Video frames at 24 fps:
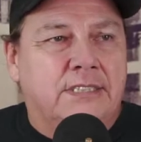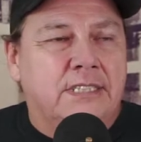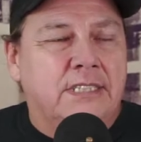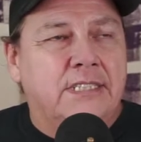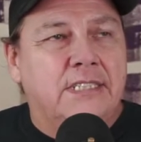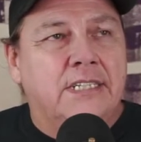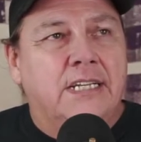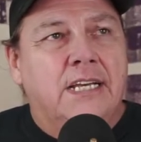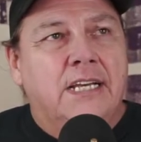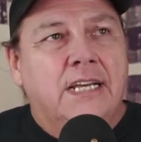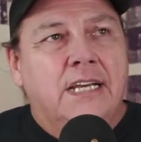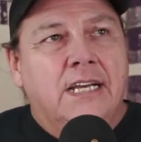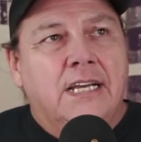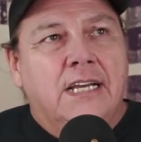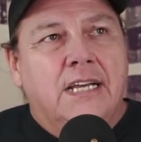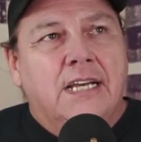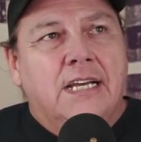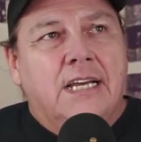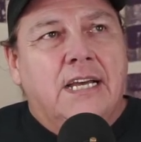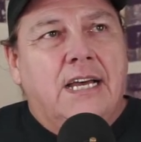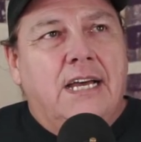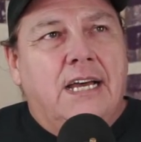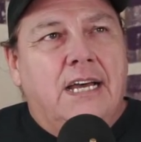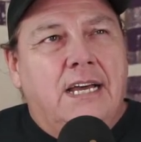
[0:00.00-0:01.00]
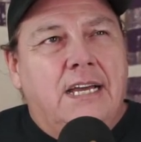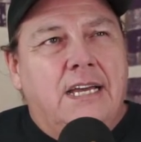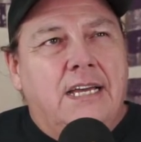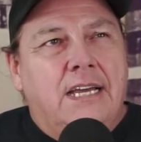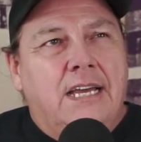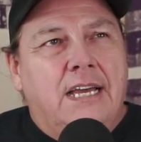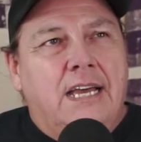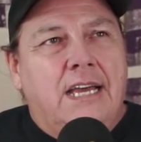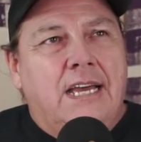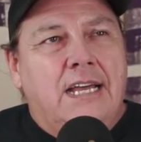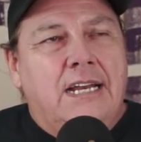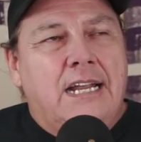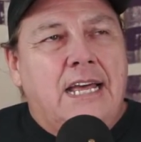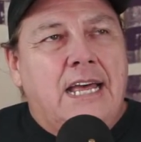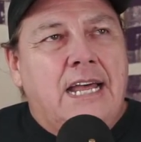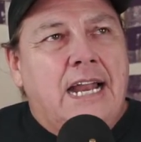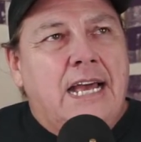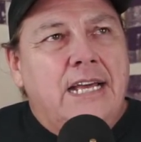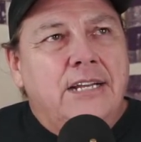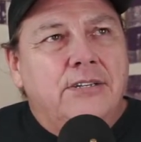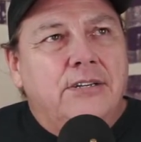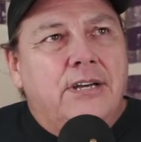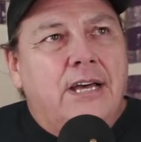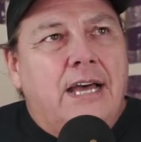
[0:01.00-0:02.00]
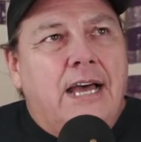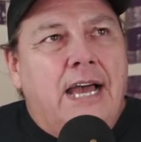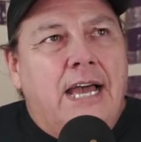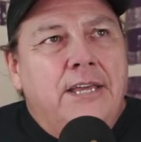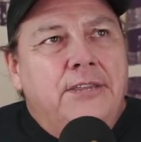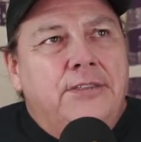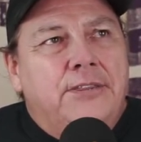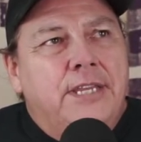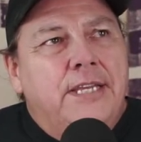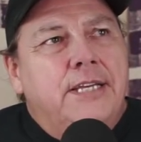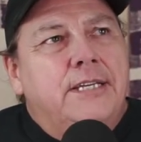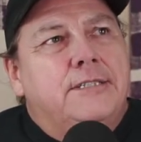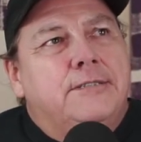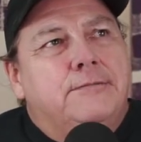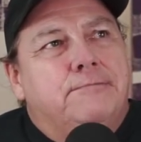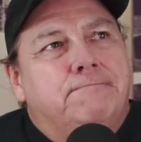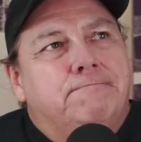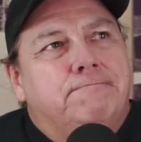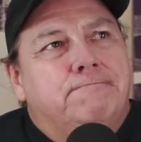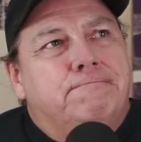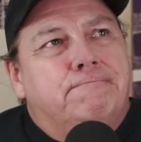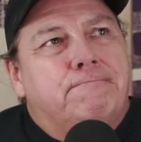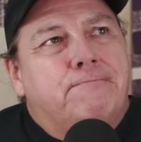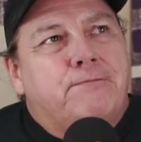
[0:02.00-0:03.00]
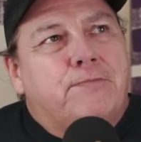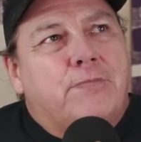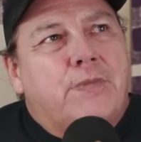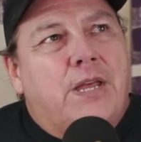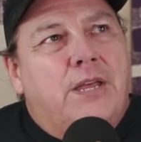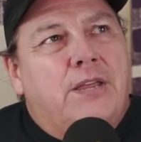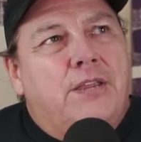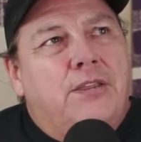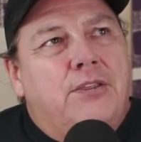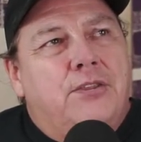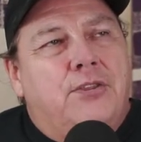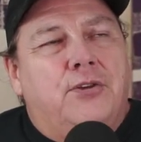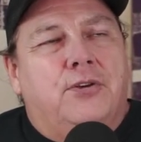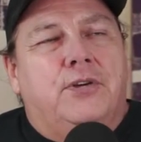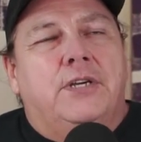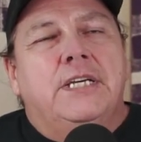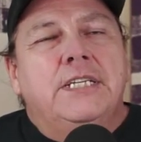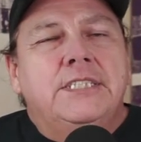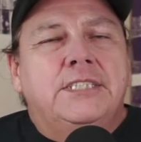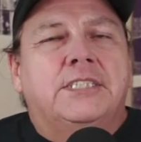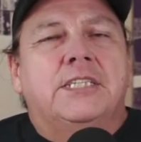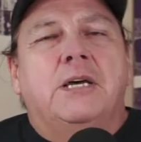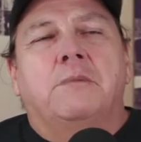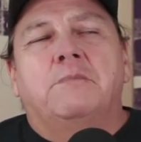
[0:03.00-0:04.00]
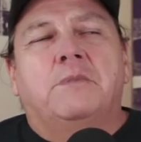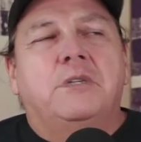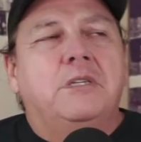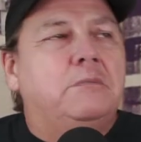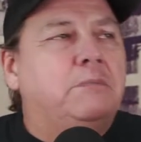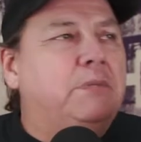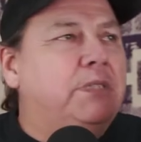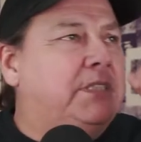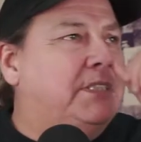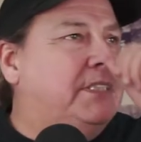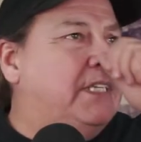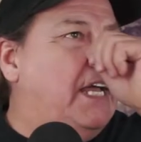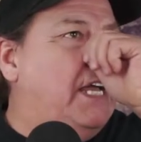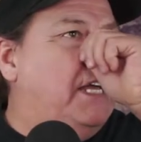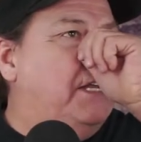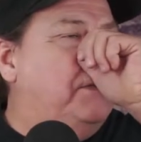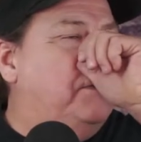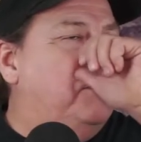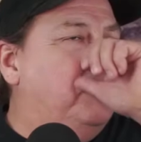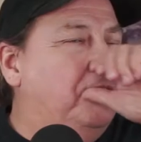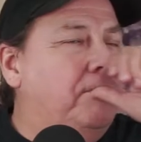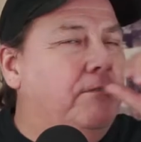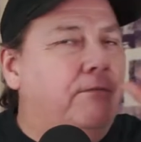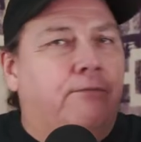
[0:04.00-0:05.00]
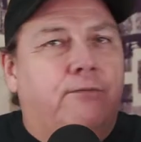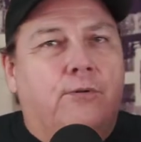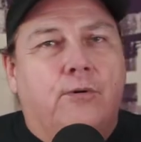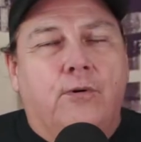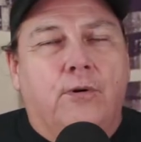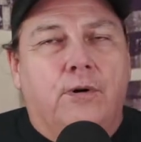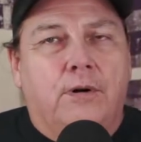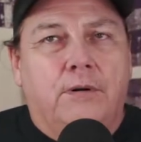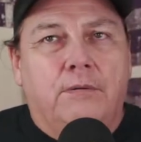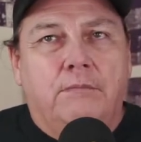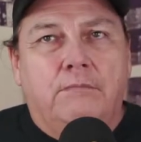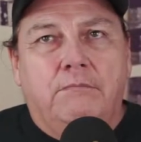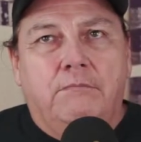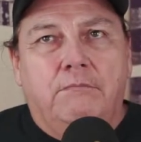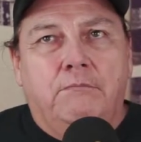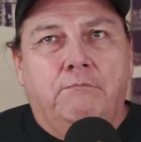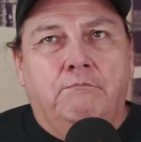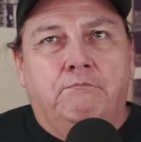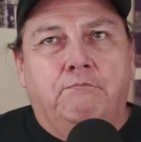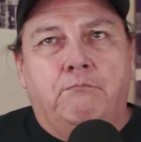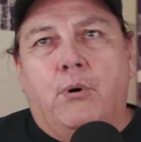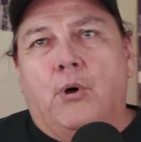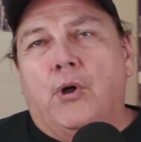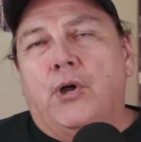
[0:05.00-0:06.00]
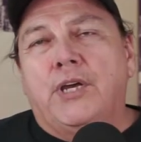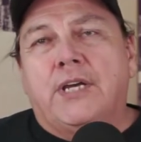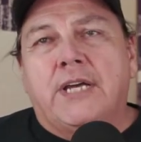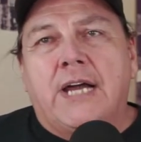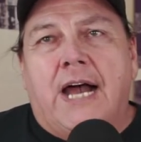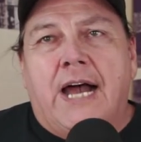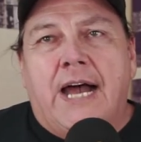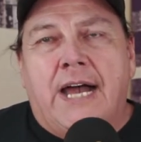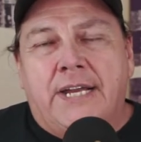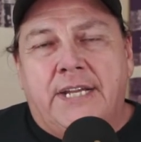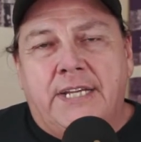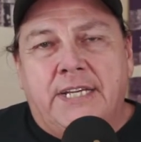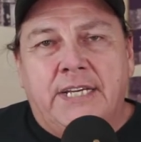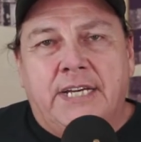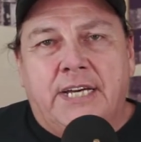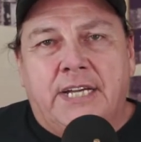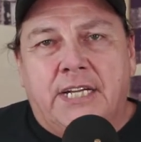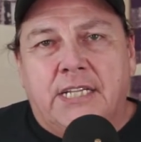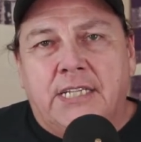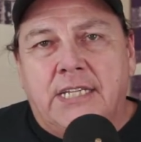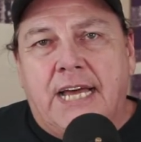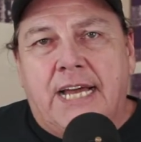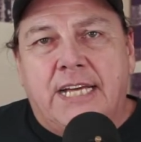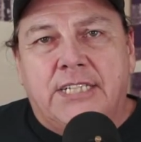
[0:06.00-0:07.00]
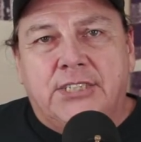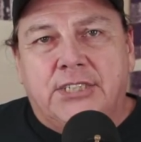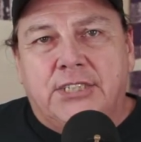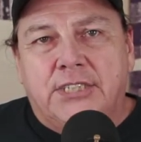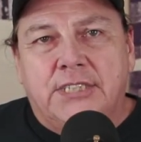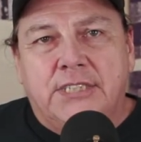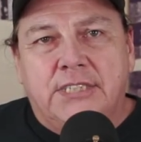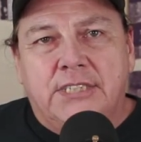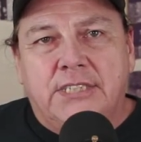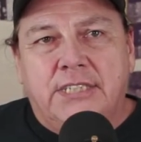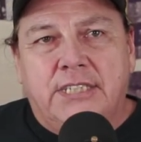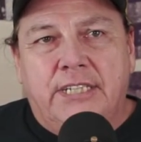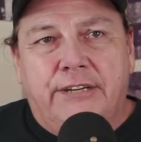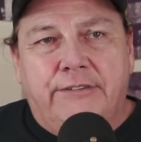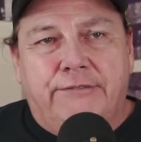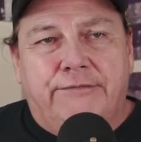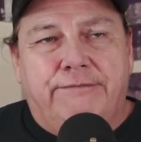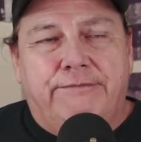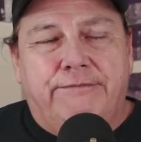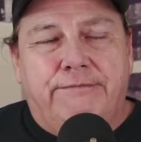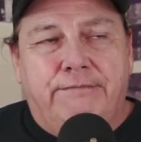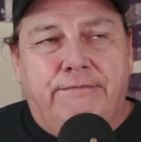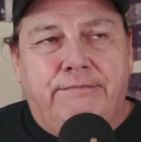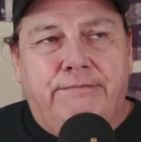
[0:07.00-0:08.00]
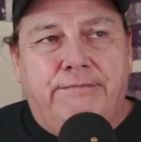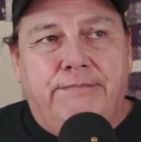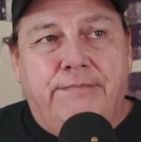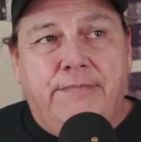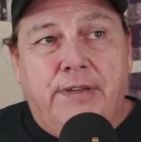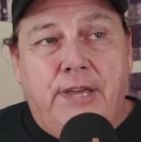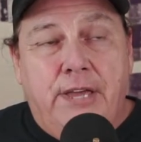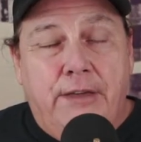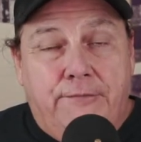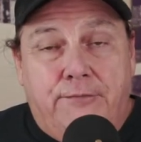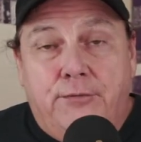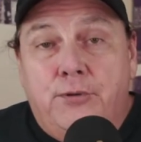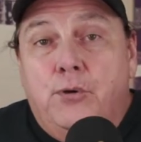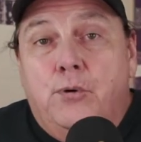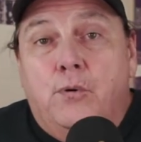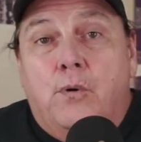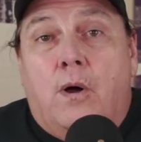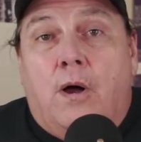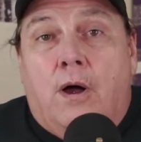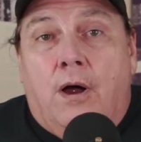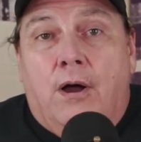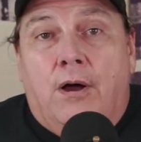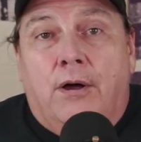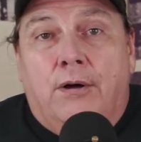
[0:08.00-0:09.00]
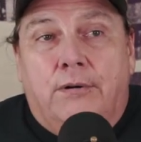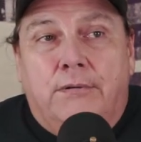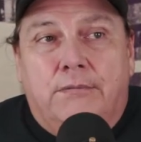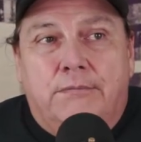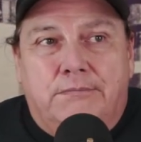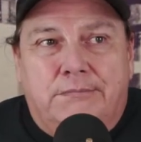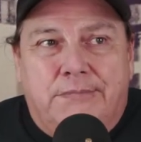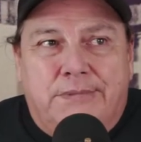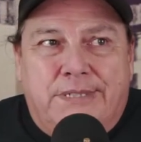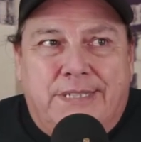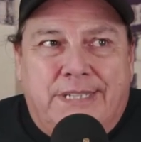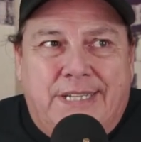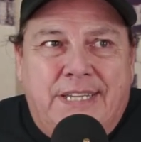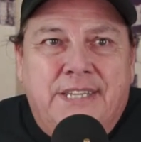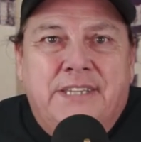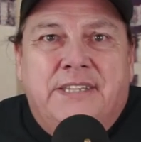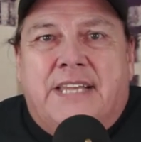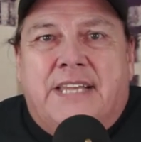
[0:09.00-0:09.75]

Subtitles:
And I think there is something to be said for boycotting an election if you are in